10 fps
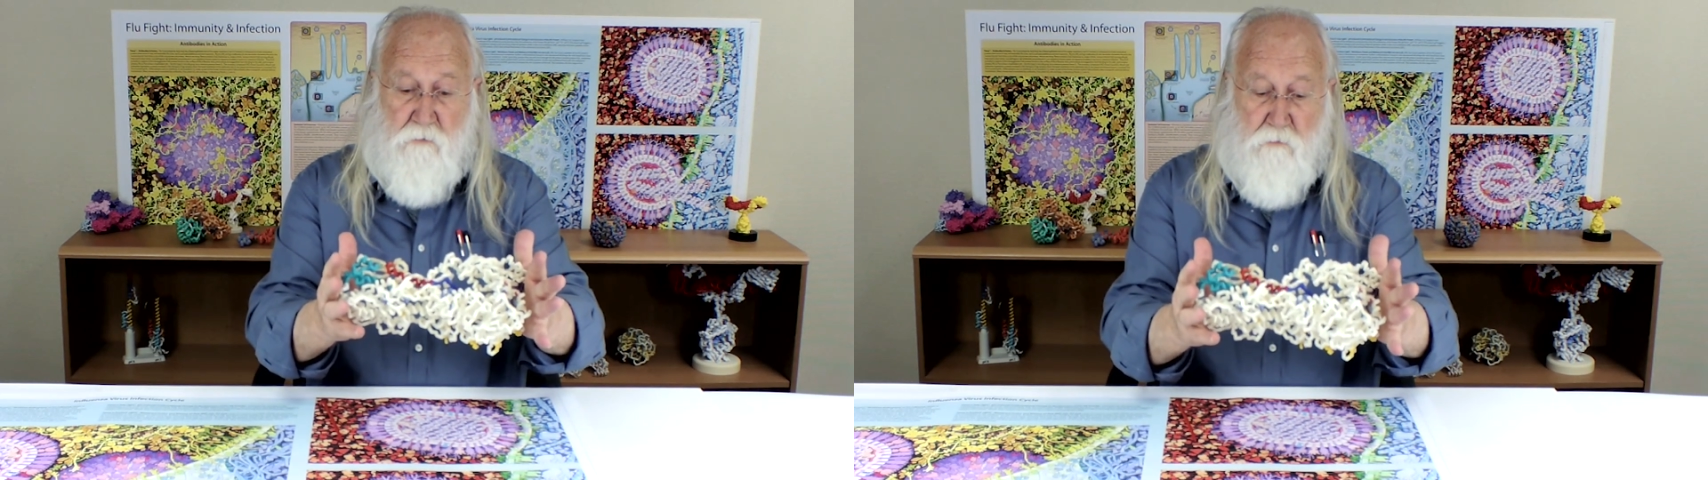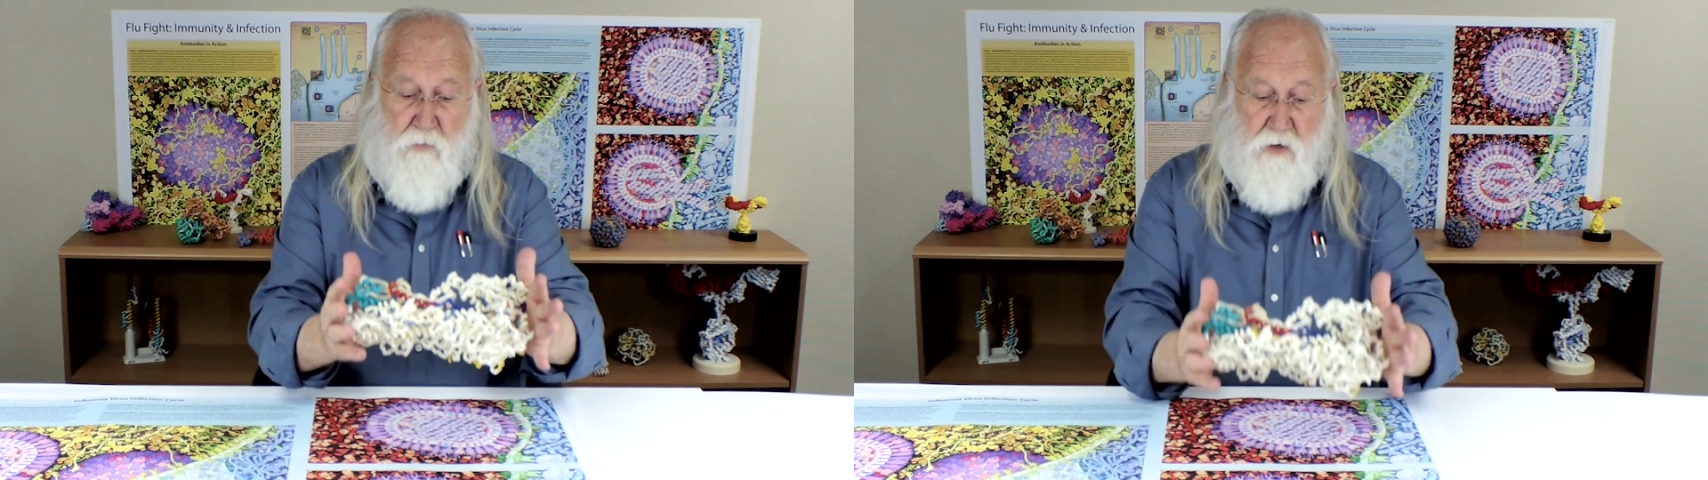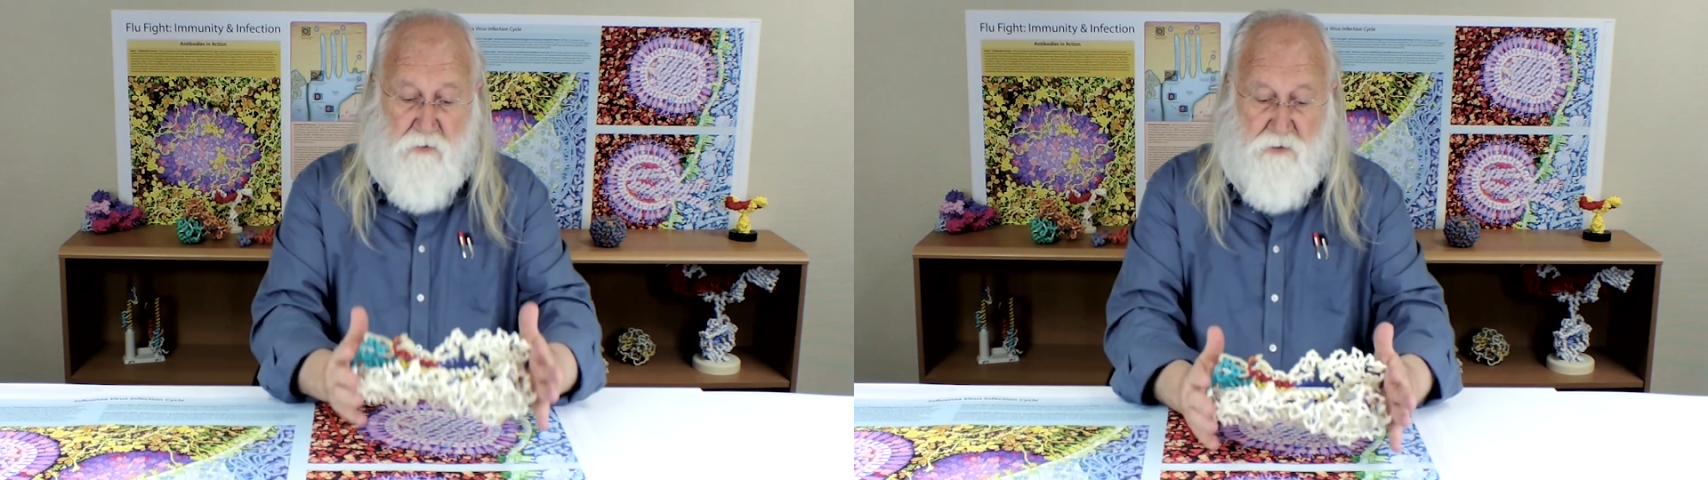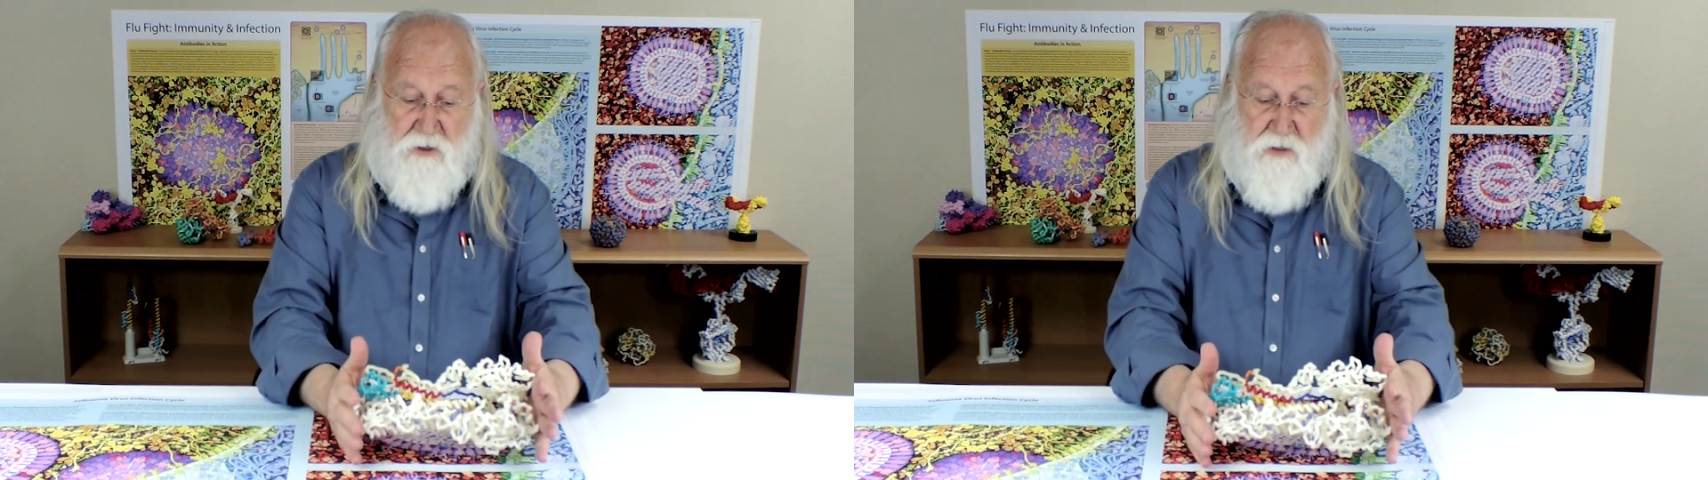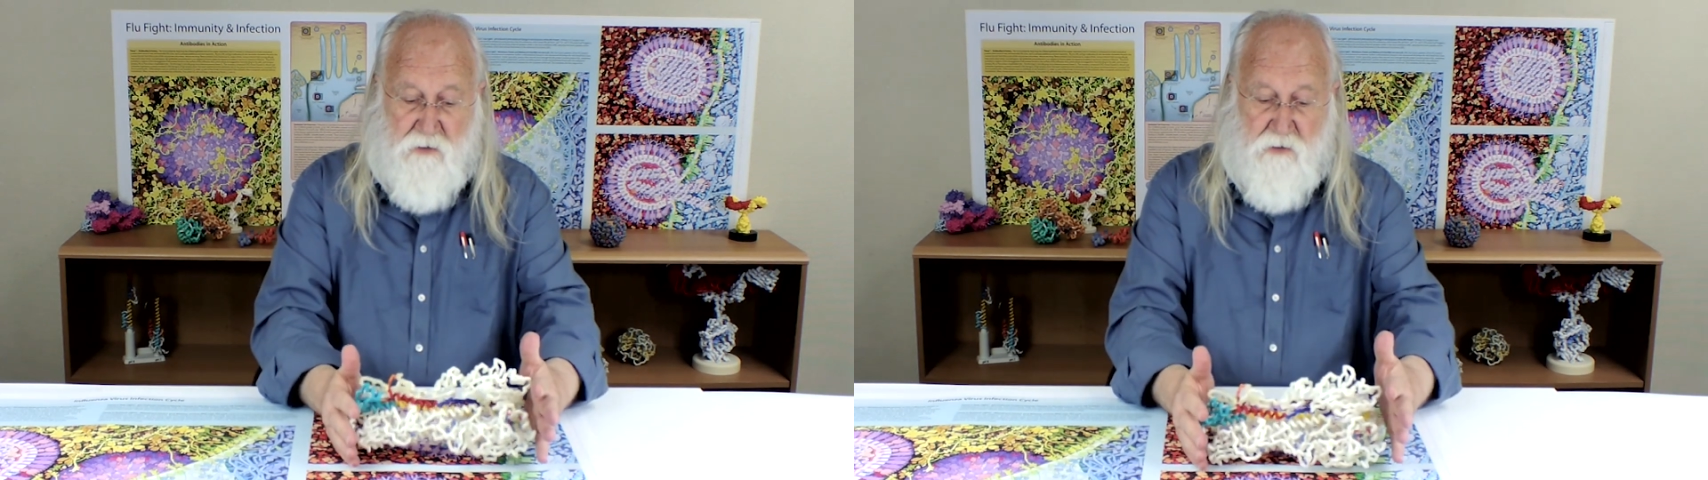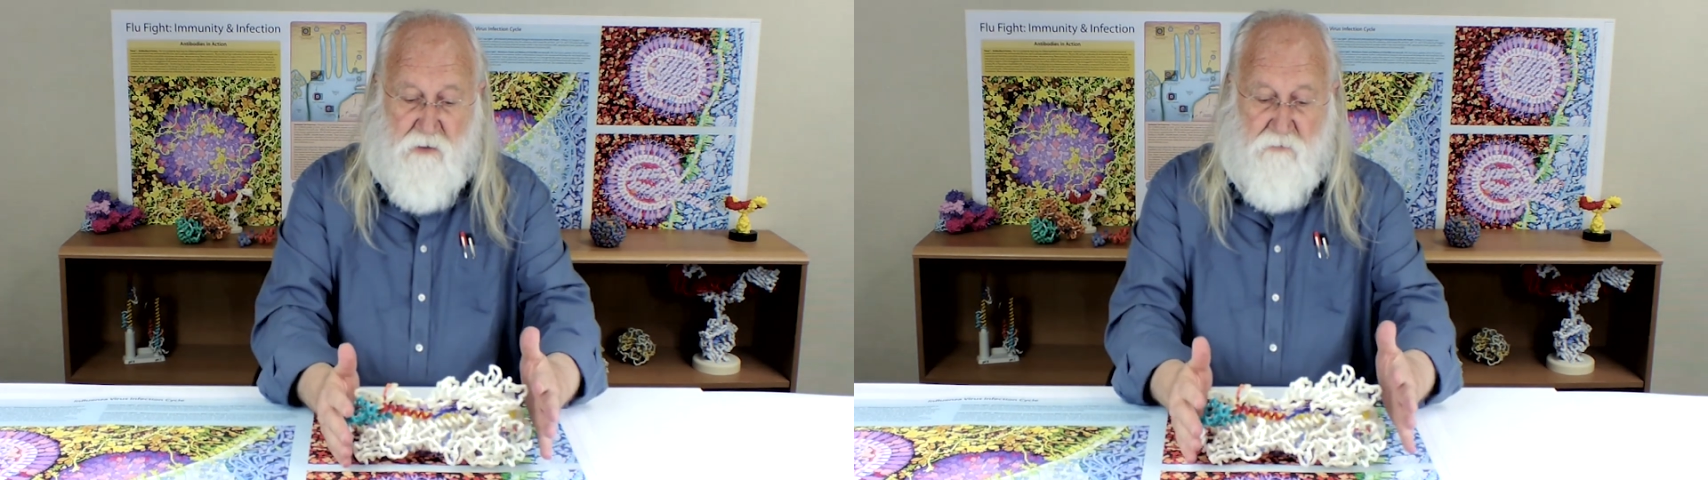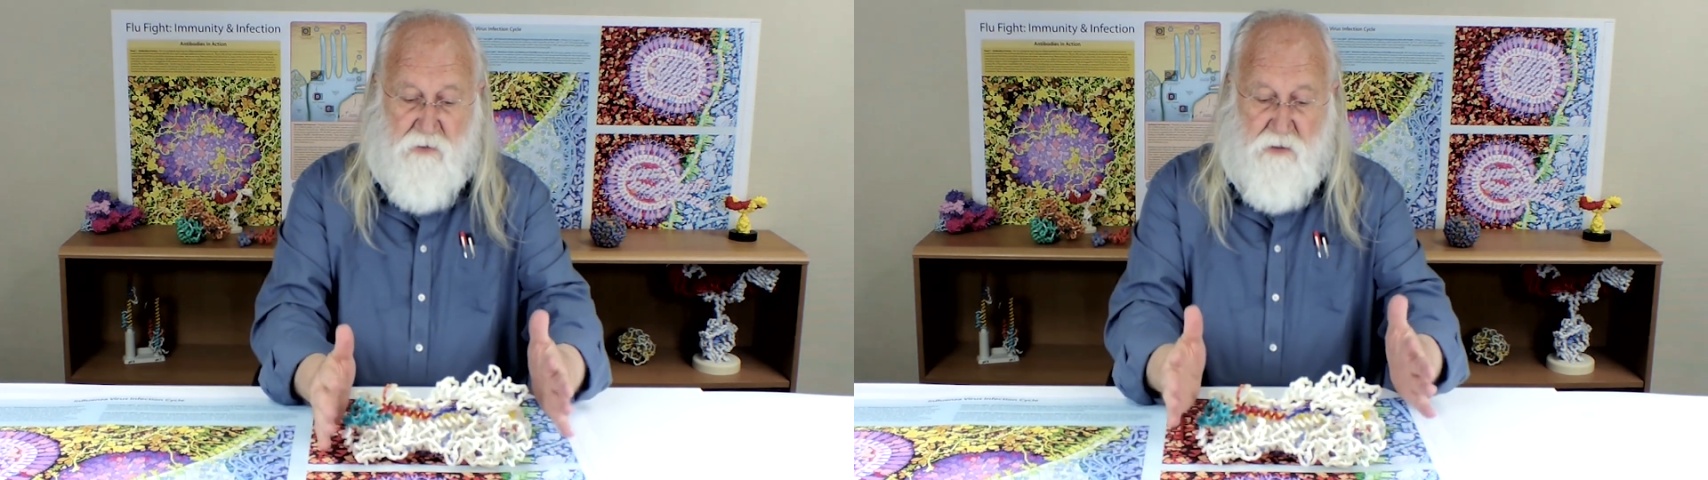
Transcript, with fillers: merging of